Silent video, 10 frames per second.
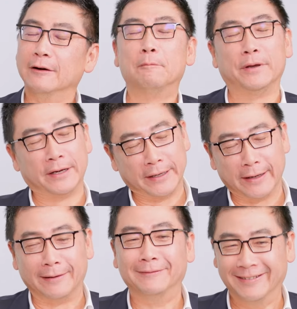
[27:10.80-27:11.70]
Oh, better than
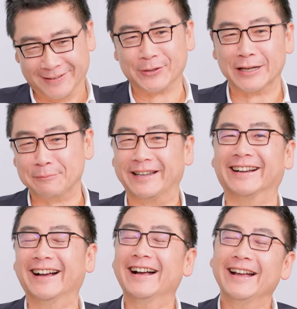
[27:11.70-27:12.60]
that. Trust me.
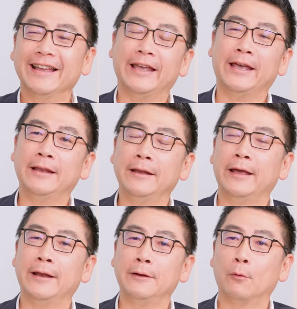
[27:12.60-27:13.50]

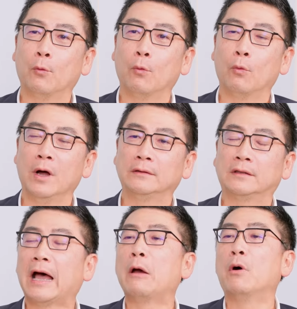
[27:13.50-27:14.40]
And
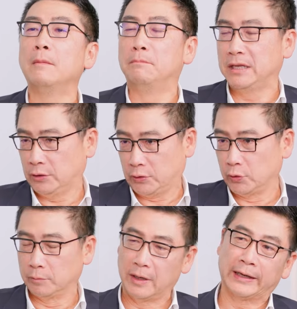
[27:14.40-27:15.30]
what Taiwan mean to
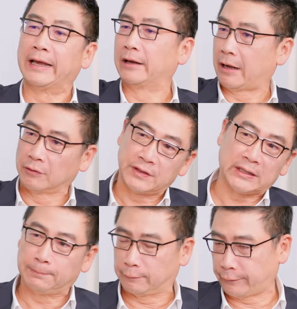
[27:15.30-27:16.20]
you? Again,
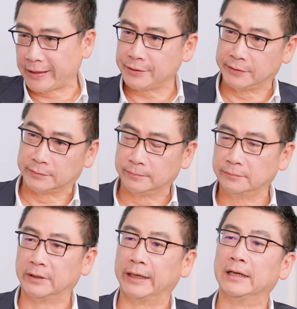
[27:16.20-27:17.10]
outside the professional,
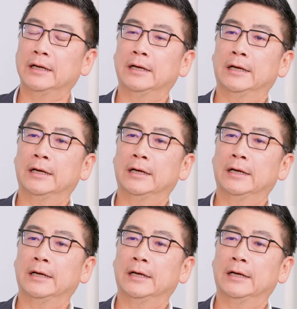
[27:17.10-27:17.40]
right?